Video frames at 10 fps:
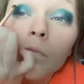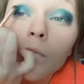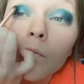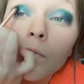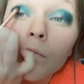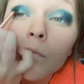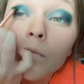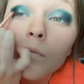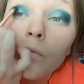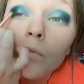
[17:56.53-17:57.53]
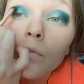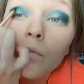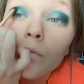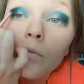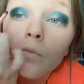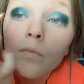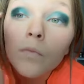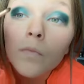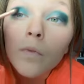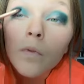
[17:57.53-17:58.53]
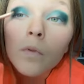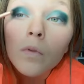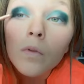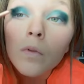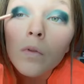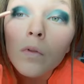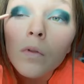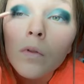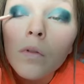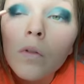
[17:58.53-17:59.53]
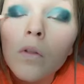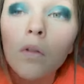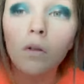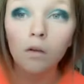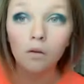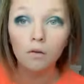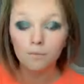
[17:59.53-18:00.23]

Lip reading: No one is speaking in this clip.